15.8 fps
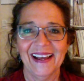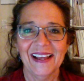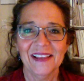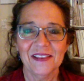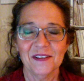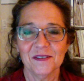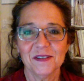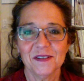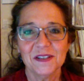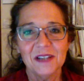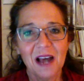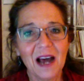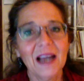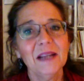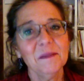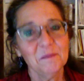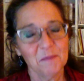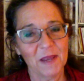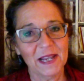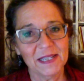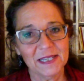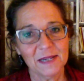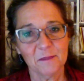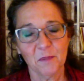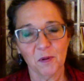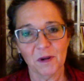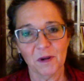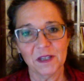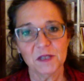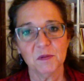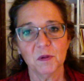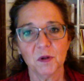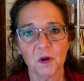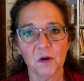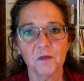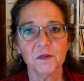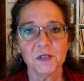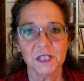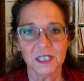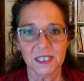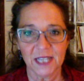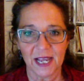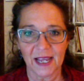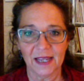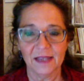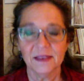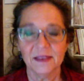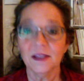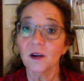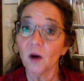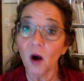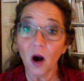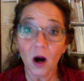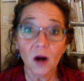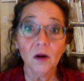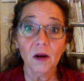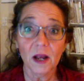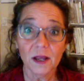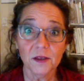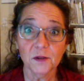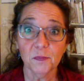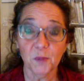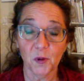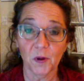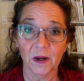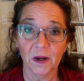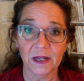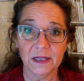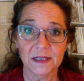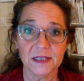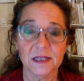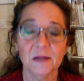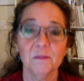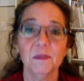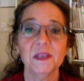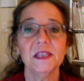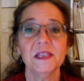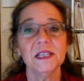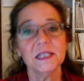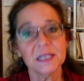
There's 9 basic points we'll go over today. There are other points, but this